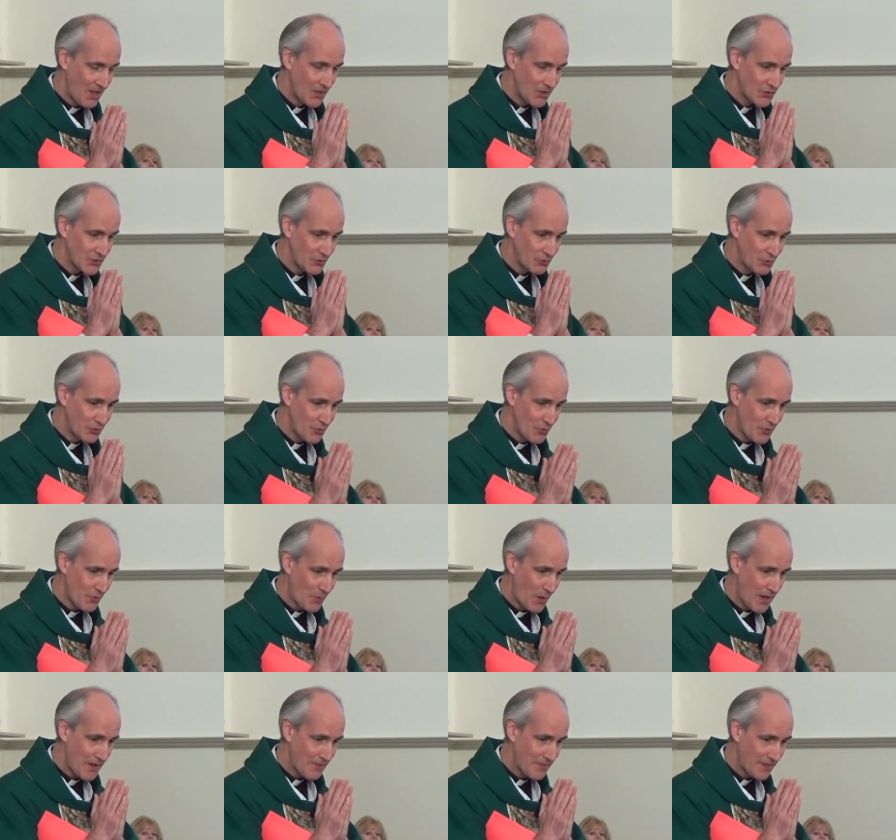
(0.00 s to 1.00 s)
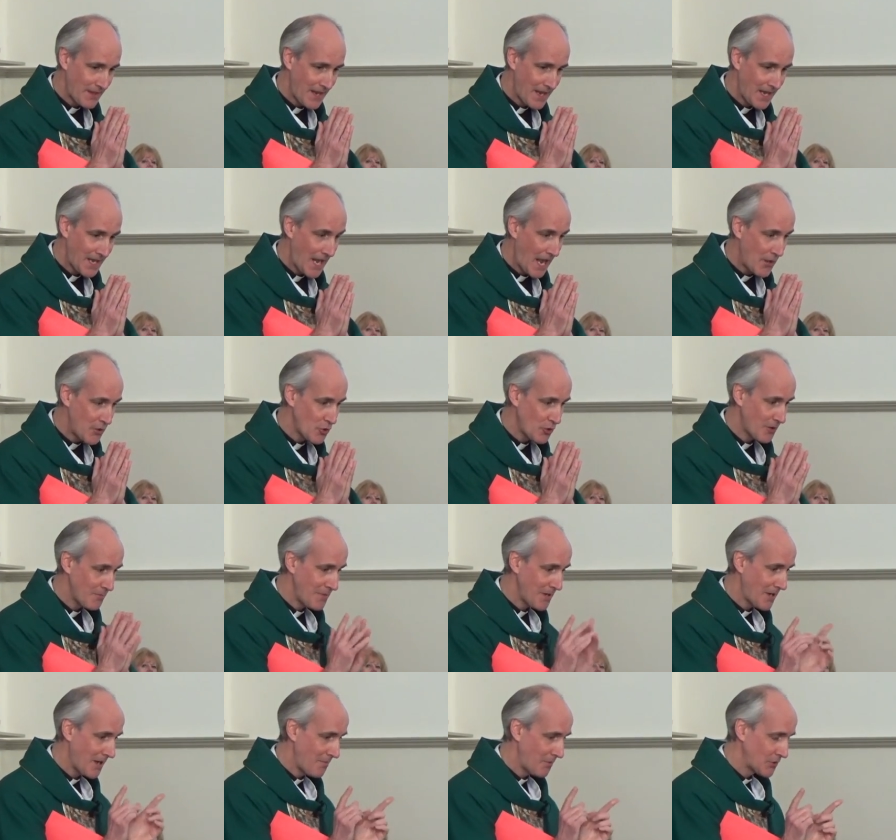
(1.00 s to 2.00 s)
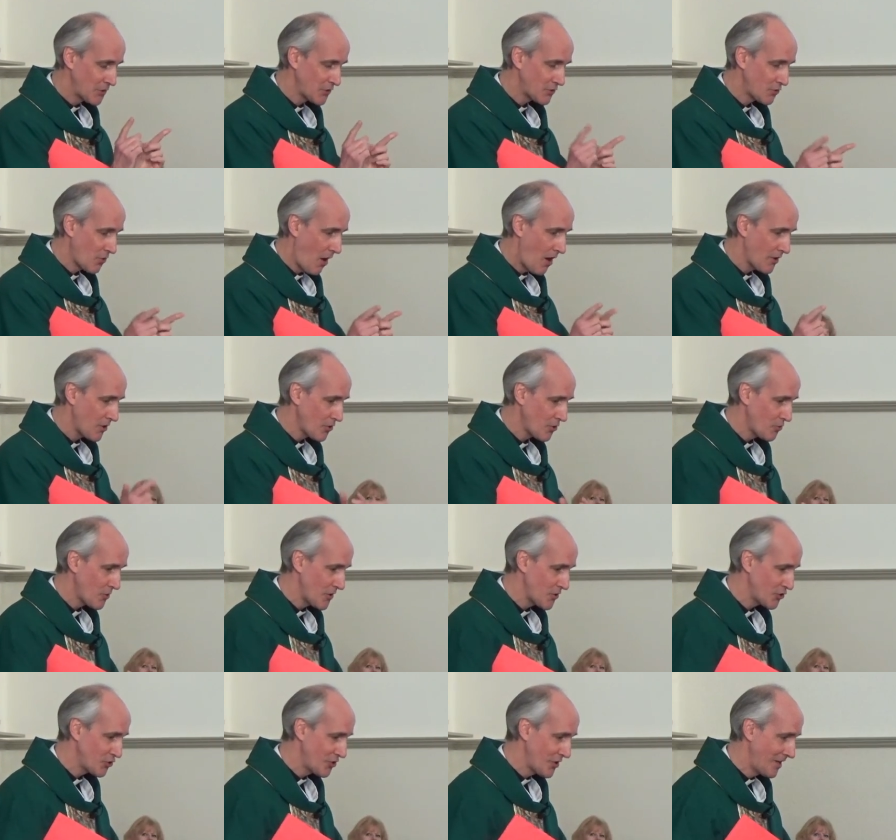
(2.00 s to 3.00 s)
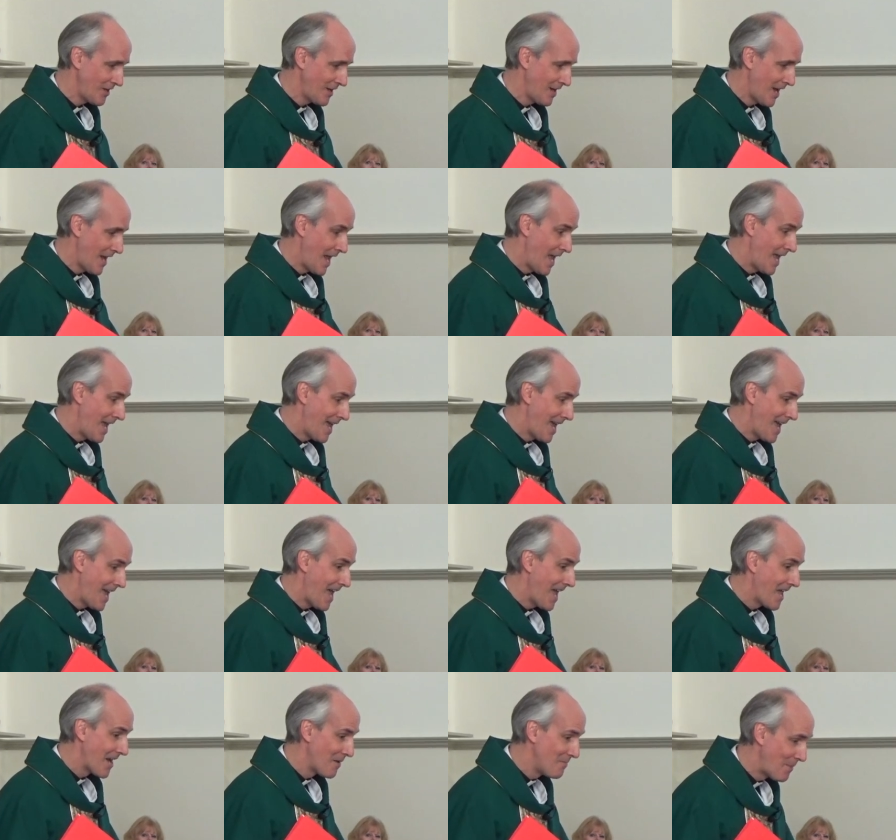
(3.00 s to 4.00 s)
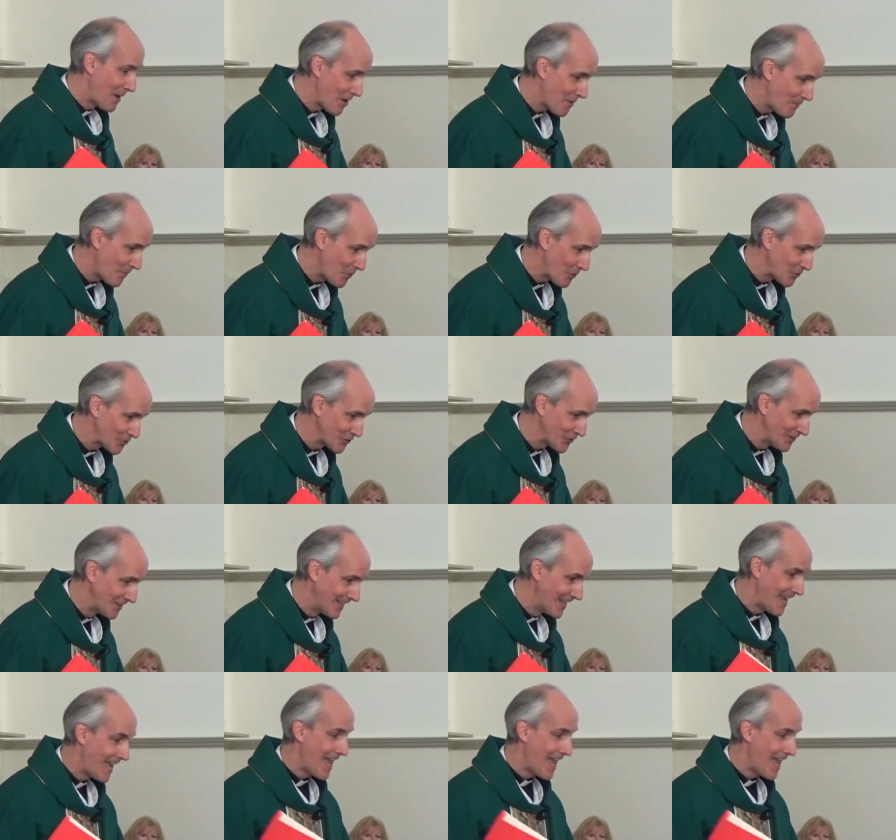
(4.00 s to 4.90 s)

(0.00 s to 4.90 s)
So do the right thing, and you can become a stronger Christian and a better person.